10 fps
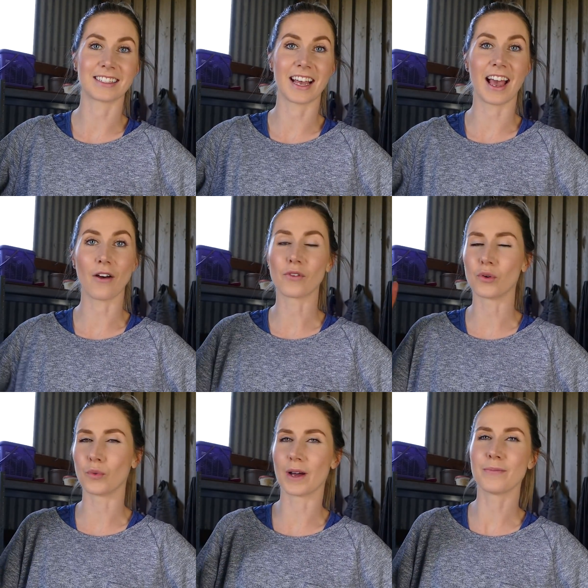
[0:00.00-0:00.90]
I have
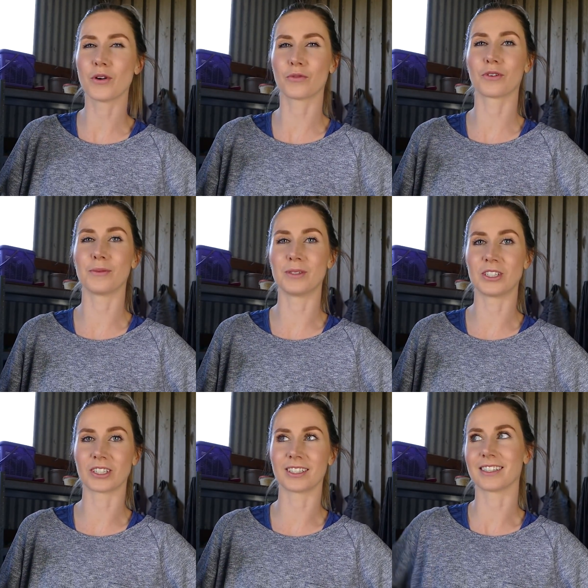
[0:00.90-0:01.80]
one more room to
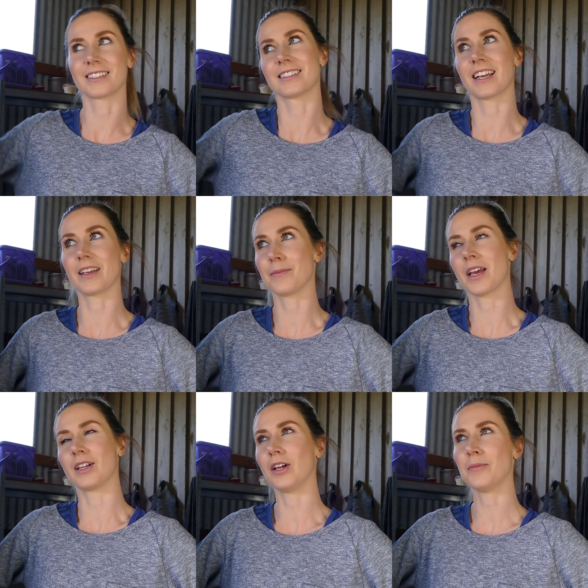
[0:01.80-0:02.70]
do. This has taken me a
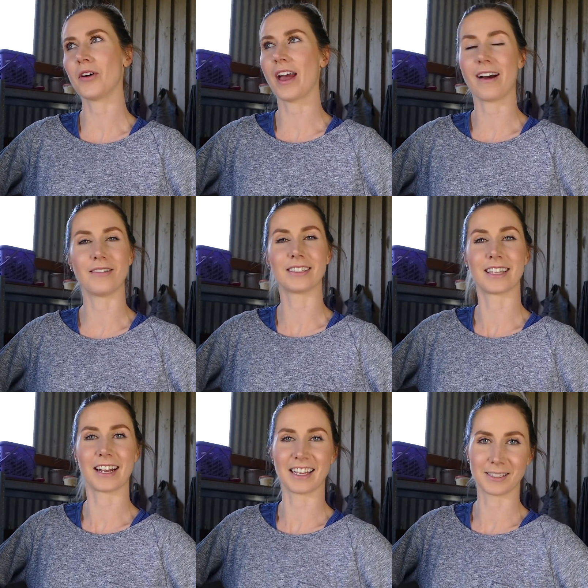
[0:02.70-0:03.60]
lot more hours than
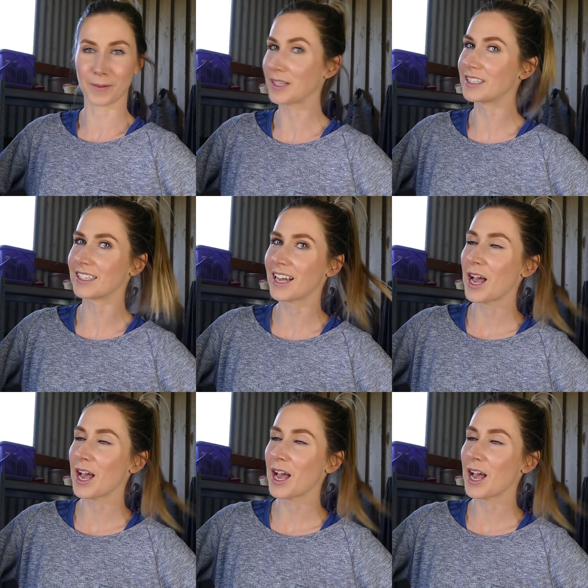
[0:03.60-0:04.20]
I expected,